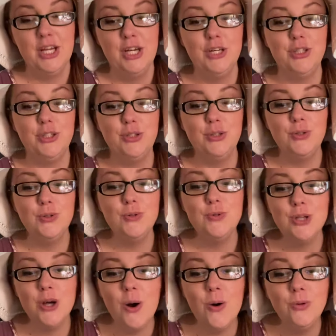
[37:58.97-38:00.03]
You
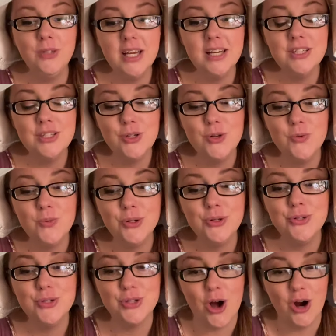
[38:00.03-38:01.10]
told us you were
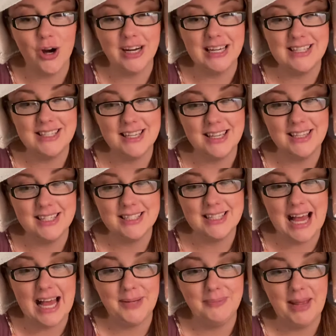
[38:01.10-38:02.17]
sorry, said the
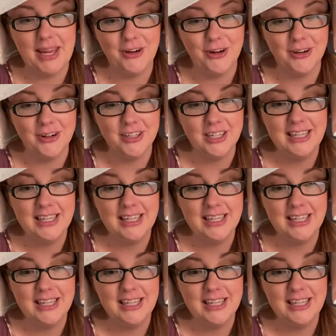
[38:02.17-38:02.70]
sign maker,